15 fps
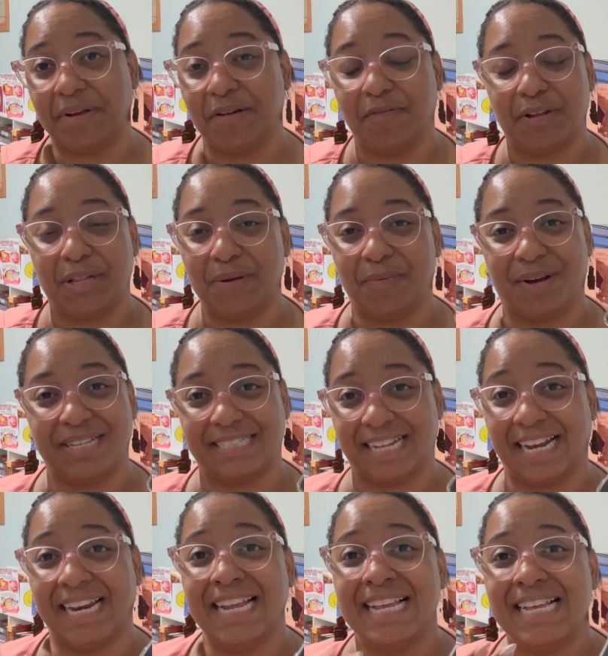It really
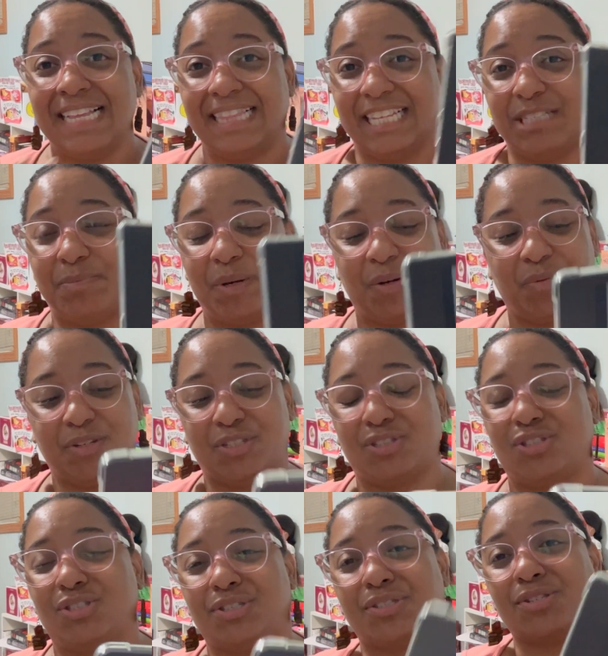wasn't. This book was
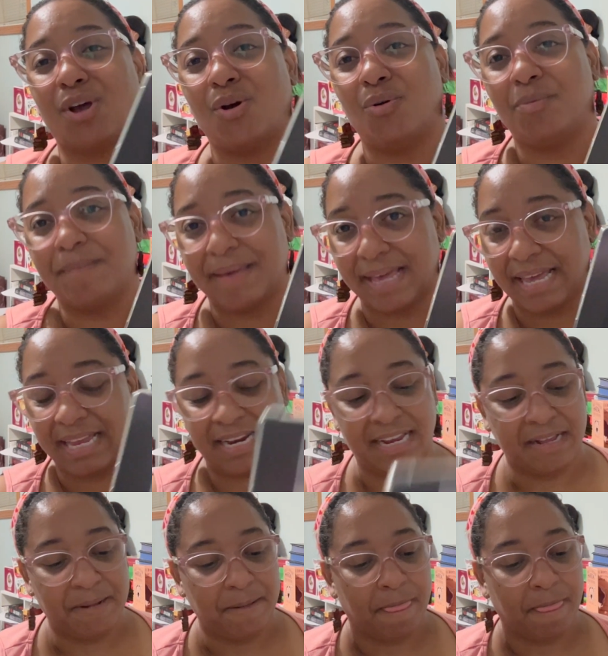so mid.